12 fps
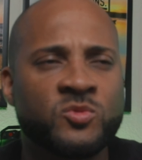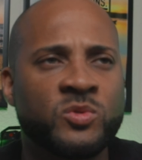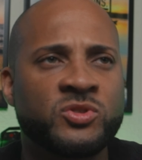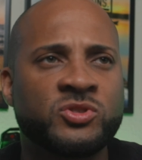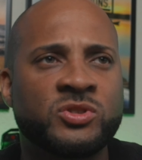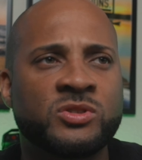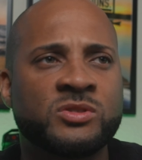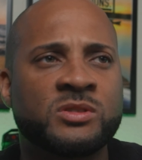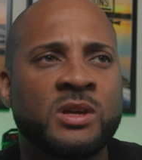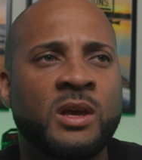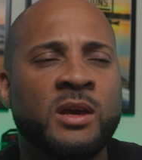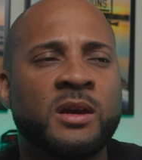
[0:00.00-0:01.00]
which is
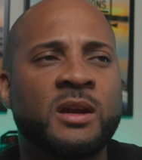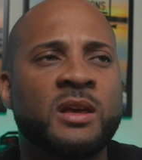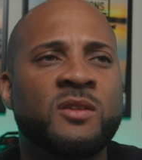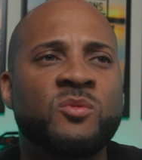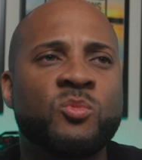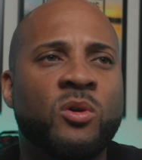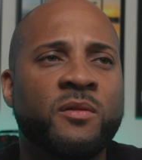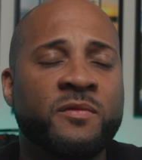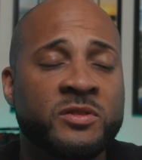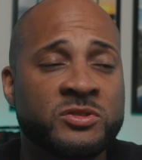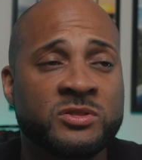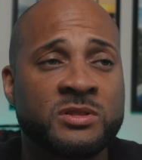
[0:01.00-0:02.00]
going to give you more
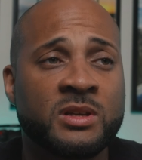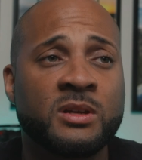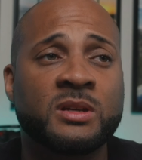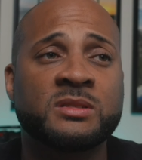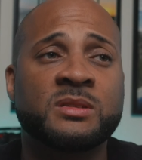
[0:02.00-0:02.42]
efficiency, because